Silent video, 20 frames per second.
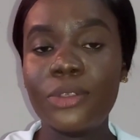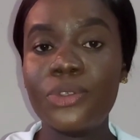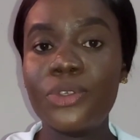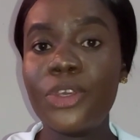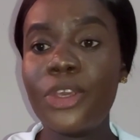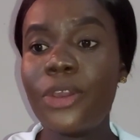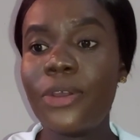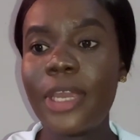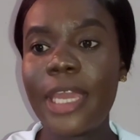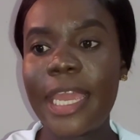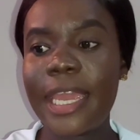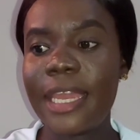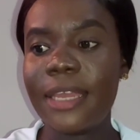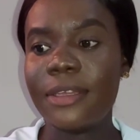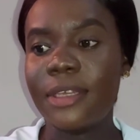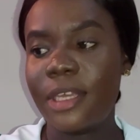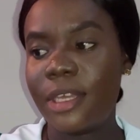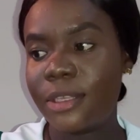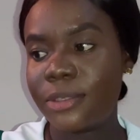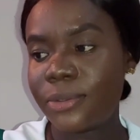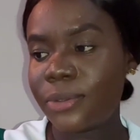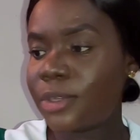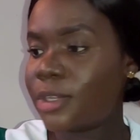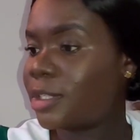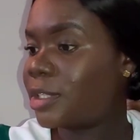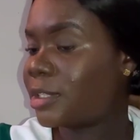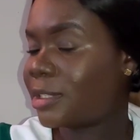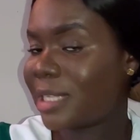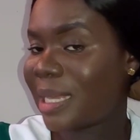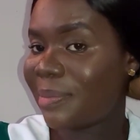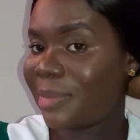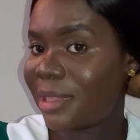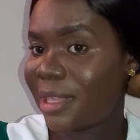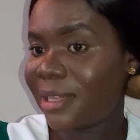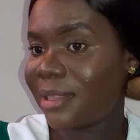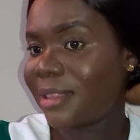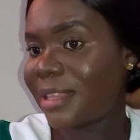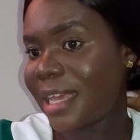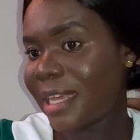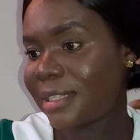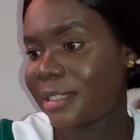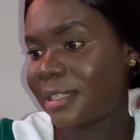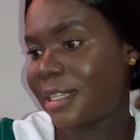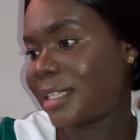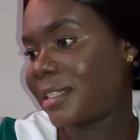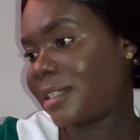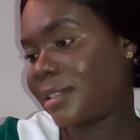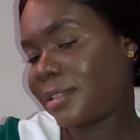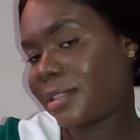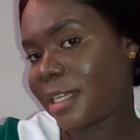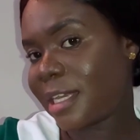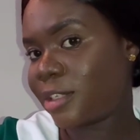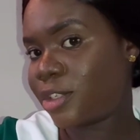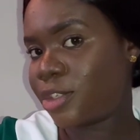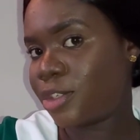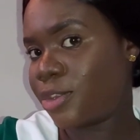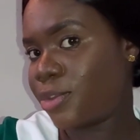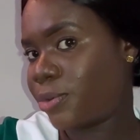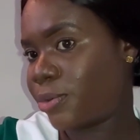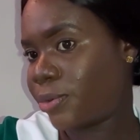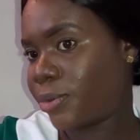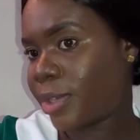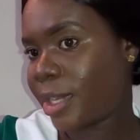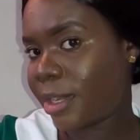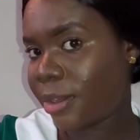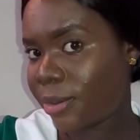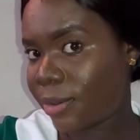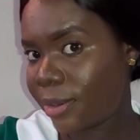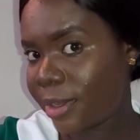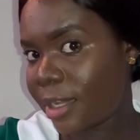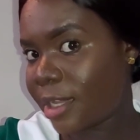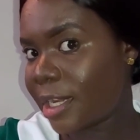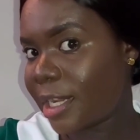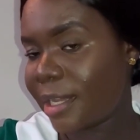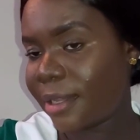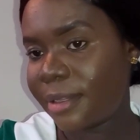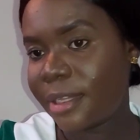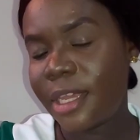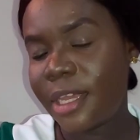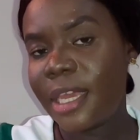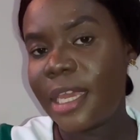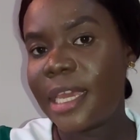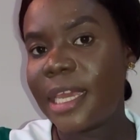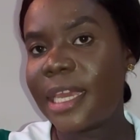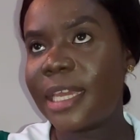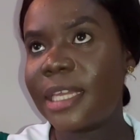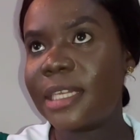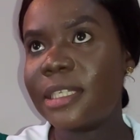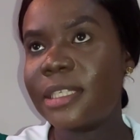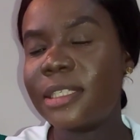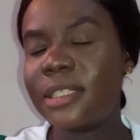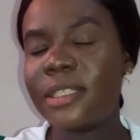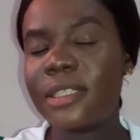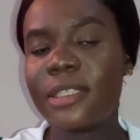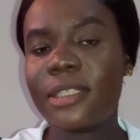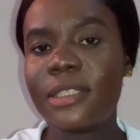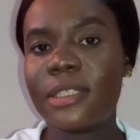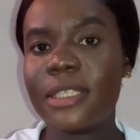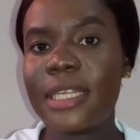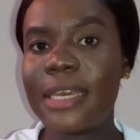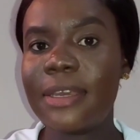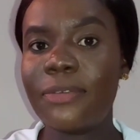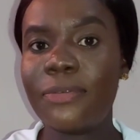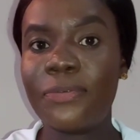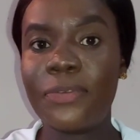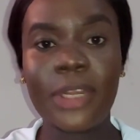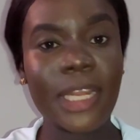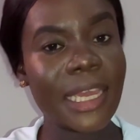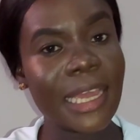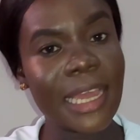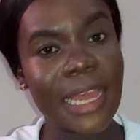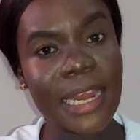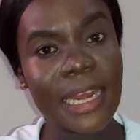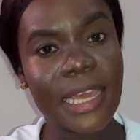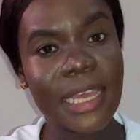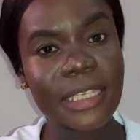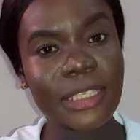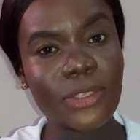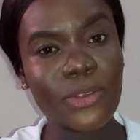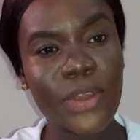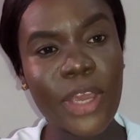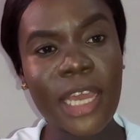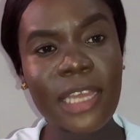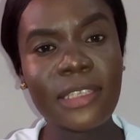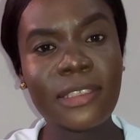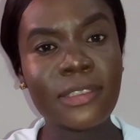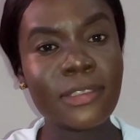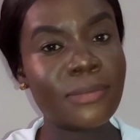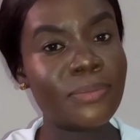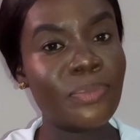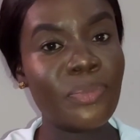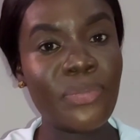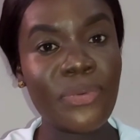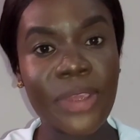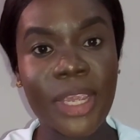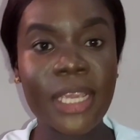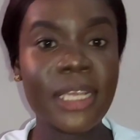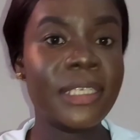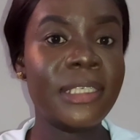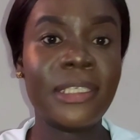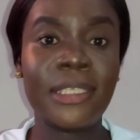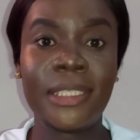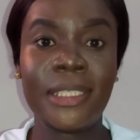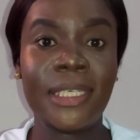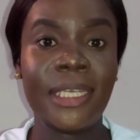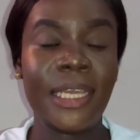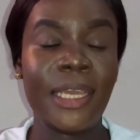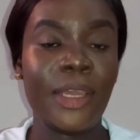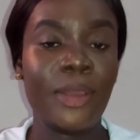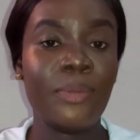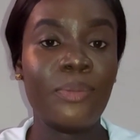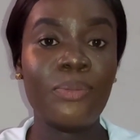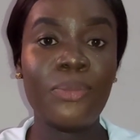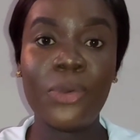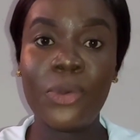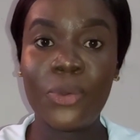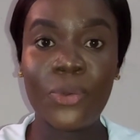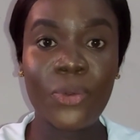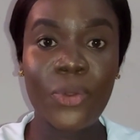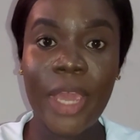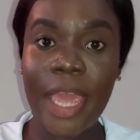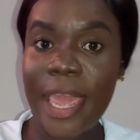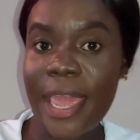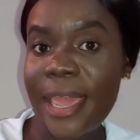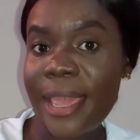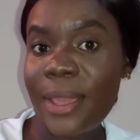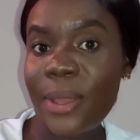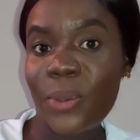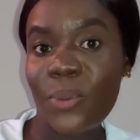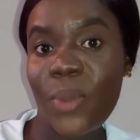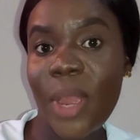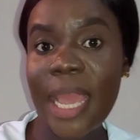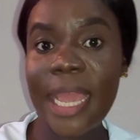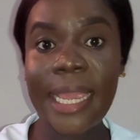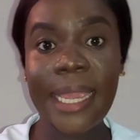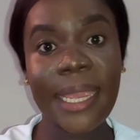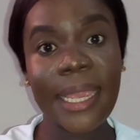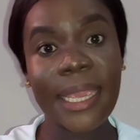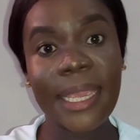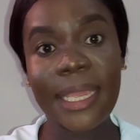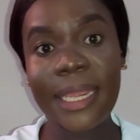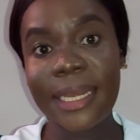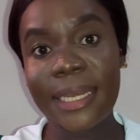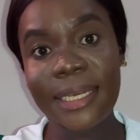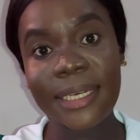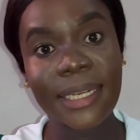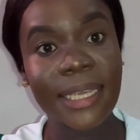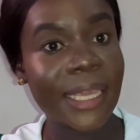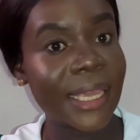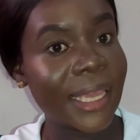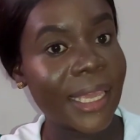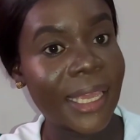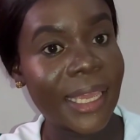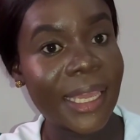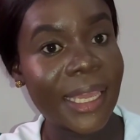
do your hair. So it's something that doesn't touch your color. And for the colors, you can't braid blue hair, wine,